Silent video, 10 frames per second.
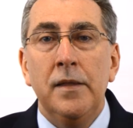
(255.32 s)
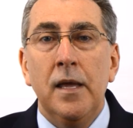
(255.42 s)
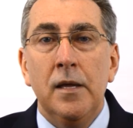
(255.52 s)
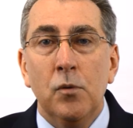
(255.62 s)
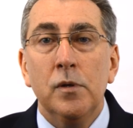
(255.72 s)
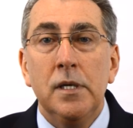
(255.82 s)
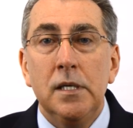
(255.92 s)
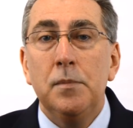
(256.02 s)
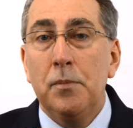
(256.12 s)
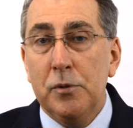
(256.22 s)
it will need
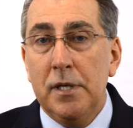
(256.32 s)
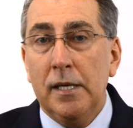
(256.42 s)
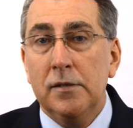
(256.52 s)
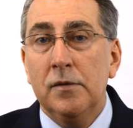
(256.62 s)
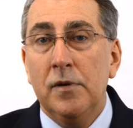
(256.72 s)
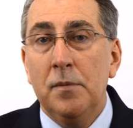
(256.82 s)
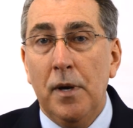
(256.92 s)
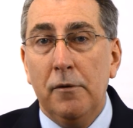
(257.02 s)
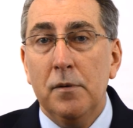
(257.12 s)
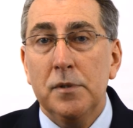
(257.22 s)
to be protected in
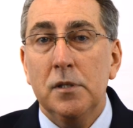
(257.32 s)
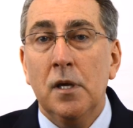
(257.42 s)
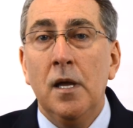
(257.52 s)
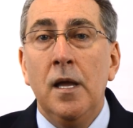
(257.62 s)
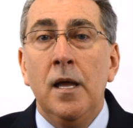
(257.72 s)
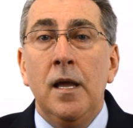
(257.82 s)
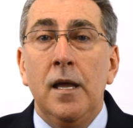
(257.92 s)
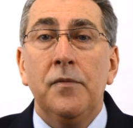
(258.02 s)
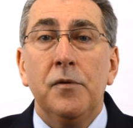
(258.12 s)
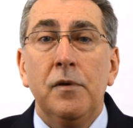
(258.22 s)
bankruptcy.
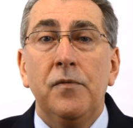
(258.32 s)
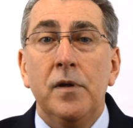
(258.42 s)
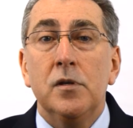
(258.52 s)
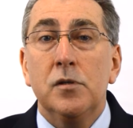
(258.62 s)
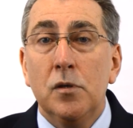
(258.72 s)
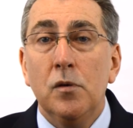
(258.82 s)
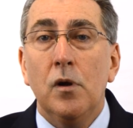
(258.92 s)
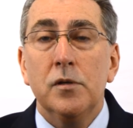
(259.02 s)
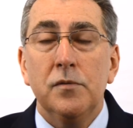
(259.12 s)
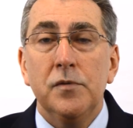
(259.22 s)
If the refund is too
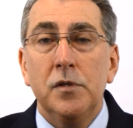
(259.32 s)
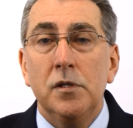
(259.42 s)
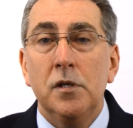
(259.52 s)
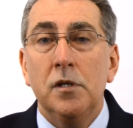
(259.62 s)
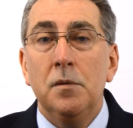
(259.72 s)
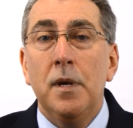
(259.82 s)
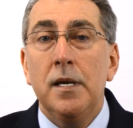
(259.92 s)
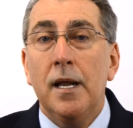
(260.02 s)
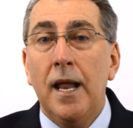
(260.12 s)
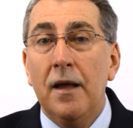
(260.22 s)
large in Virginia, you may
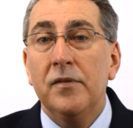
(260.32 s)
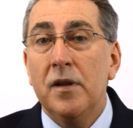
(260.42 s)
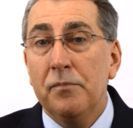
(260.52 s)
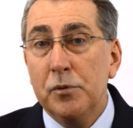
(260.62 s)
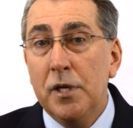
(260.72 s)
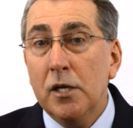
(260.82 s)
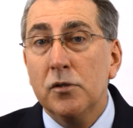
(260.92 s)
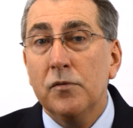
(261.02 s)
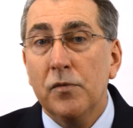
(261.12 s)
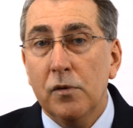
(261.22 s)
not have enough
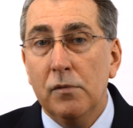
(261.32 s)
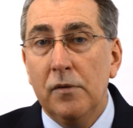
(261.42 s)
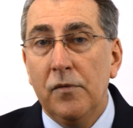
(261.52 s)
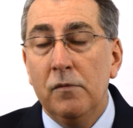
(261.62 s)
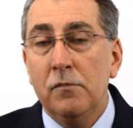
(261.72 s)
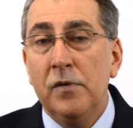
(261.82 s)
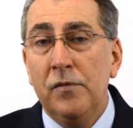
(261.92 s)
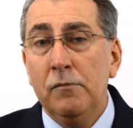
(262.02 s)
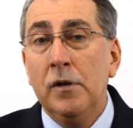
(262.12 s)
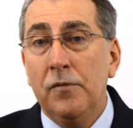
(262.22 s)
protection for the
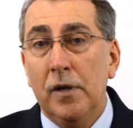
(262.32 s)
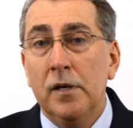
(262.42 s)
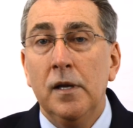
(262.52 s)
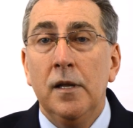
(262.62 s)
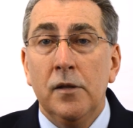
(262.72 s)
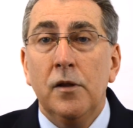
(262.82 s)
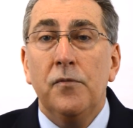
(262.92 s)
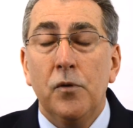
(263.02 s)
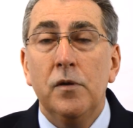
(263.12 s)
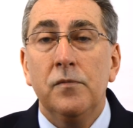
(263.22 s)
refund.
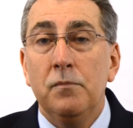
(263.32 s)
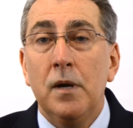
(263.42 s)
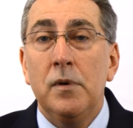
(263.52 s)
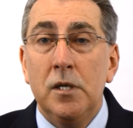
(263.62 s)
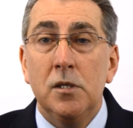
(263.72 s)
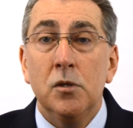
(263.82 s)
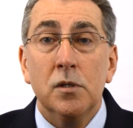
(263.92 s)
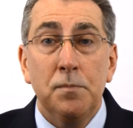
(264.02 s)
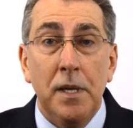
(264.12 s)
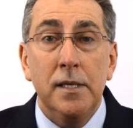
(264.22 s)
Therefore, you might need to
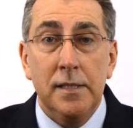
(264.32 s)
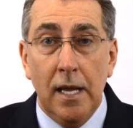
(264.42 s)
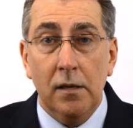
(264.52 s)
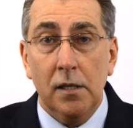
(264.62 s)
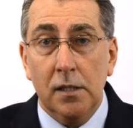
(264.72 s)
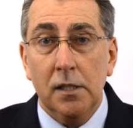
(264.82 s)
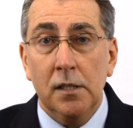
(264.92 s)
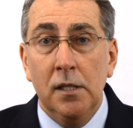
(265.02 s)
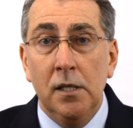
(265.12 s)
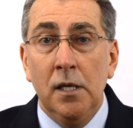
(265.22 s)
spend it down a
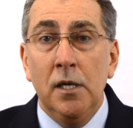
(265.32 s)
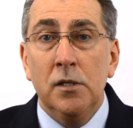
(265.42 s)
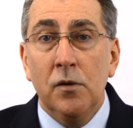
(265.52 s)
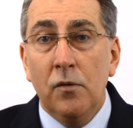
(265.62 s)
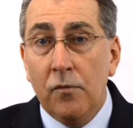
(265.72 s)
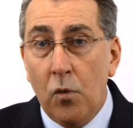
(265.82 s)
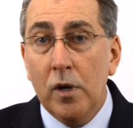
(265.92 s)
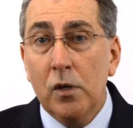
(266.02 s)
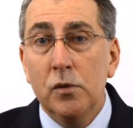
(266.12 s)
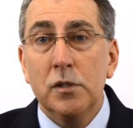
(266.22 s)
little. To
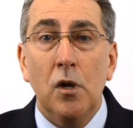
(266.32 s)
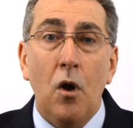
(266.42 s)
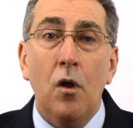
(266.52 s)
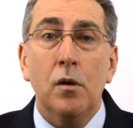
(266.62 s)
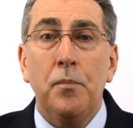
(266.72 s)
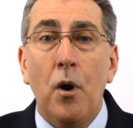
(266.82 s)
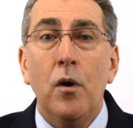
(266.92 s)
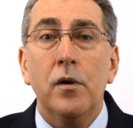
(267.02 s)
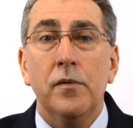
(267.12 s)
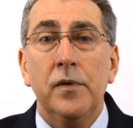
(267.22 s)
avoid losing all or
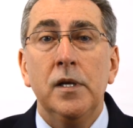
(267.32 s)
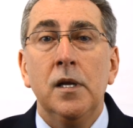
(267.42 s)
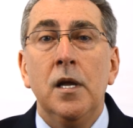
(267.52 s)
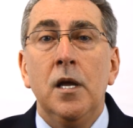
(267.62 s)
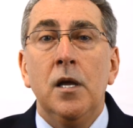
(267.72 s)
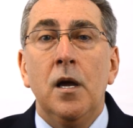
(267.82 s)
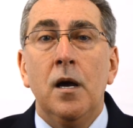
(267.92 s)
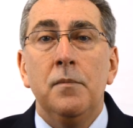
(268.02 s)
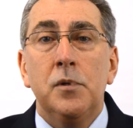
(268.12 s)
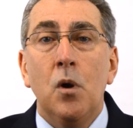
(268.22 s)
part of it,
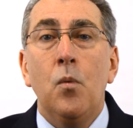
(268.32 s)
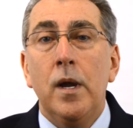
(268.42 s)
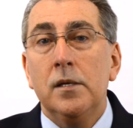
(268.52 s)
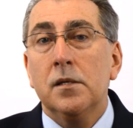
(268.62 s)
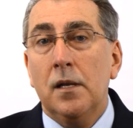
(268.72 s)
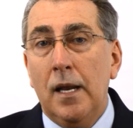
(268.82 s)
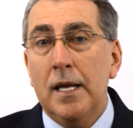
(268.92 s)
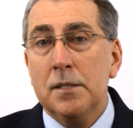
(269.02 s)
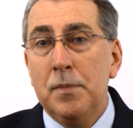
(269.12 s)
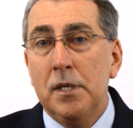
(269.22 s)
don't wait until the
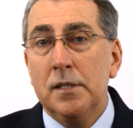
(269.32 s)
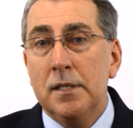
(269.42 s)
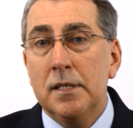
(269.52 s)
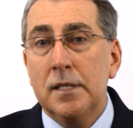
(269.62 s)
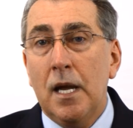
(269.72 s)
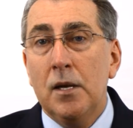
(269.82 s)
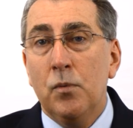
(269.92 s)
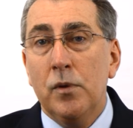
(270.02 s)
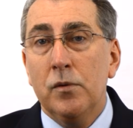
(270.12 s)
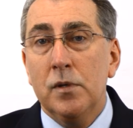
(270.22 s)
last minute to decide
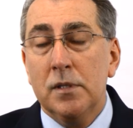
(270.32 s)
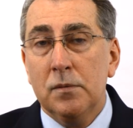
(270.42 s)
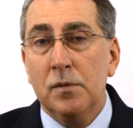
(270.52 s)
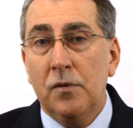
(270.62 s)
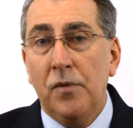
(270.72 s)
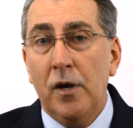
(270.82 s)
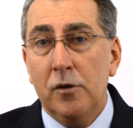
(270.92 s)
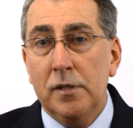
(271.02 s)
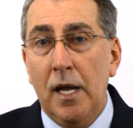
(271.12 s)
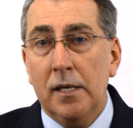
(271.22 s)
whether to file
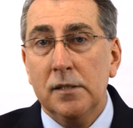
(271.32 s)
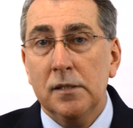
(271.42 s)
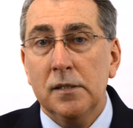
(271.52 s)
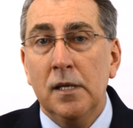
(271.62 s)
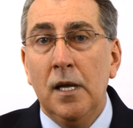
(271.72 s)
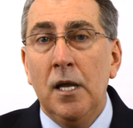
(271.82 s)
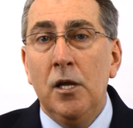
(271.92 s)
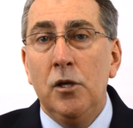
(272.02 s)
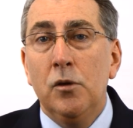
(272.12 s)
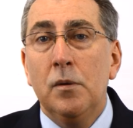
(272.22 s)
your taxes.
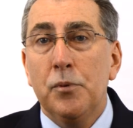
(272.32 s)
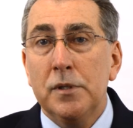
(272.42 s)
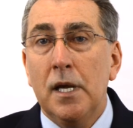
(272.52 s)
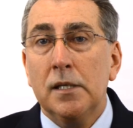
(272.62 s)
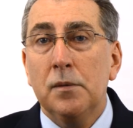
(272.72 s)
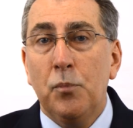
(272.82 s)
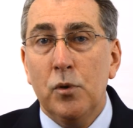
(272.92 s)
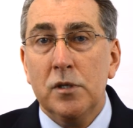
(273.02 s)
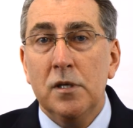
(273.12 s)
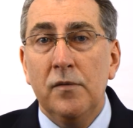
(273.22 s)
You can protect a
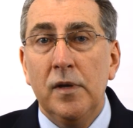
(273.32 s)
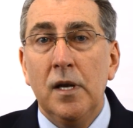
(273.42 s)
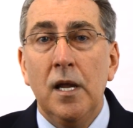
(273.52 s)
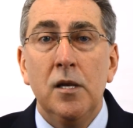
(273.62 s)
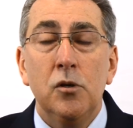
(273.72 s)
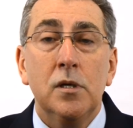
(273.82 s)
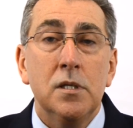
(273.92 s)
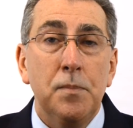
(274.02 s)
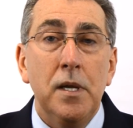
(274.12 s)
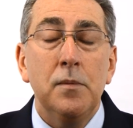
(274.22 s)
portion of it, and you can
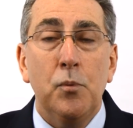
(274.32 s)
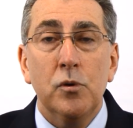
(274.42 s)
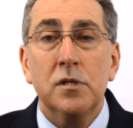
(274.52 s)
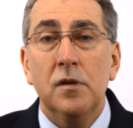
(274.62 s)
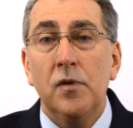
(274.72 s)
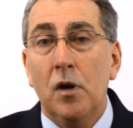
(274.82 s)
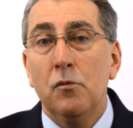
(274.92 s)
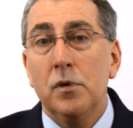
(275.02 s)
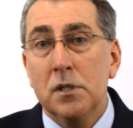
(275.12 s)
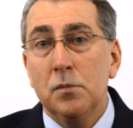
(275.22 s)
spend a portion of it
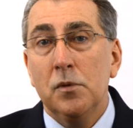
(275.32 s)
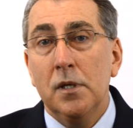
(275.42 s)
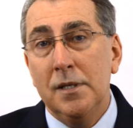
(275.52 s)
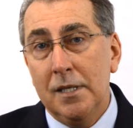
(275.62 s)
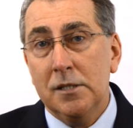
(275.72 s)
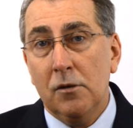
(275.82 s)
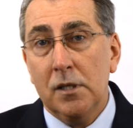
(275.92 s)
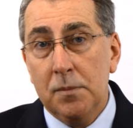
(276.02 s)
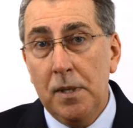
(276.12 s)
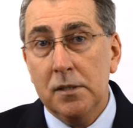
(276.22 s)
on reasonable and necessary
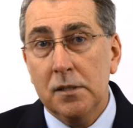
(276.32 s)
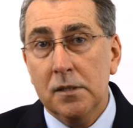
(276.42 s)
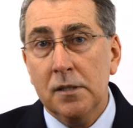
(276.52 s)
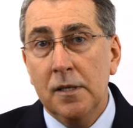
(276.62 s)
expenses.